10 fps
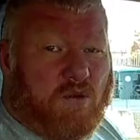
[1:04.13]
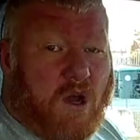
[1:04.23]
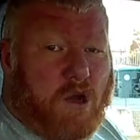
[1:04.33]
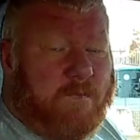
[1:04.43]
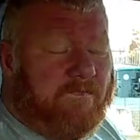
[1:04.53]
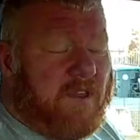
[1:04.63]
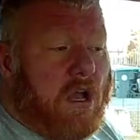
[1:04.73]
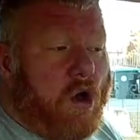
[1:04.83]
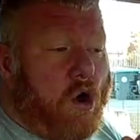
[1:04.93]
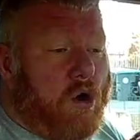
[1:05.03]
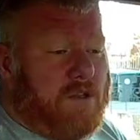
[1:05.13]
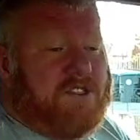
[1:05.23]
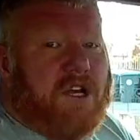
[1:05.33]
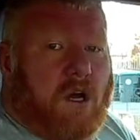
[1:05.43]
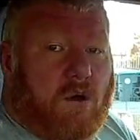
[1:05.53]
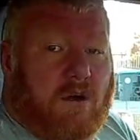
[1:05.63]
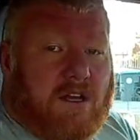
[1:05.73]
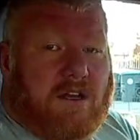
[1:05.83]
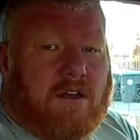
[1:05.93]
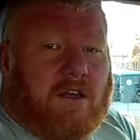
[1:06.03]
row also,
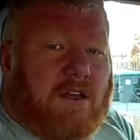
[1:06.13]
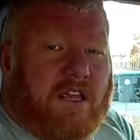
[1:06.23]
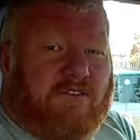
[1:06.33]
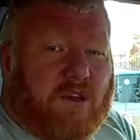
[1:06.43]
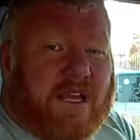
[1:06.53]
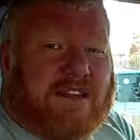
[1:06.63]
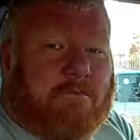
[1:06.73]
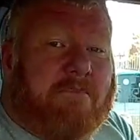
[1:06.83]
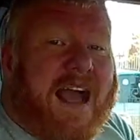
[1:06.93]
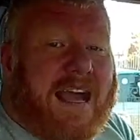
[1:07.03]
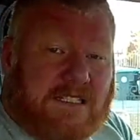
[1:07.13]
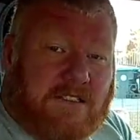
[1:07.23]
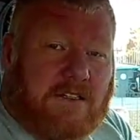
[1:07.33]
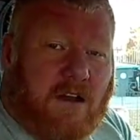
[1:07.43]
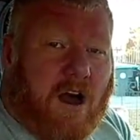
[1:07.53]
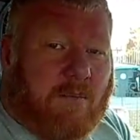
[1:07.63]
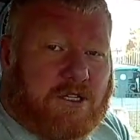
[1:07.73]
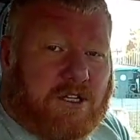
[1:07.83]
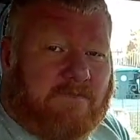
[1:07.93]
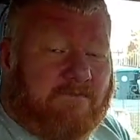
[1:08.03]
if you get the max
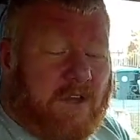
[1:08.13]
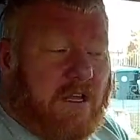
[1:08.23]
option,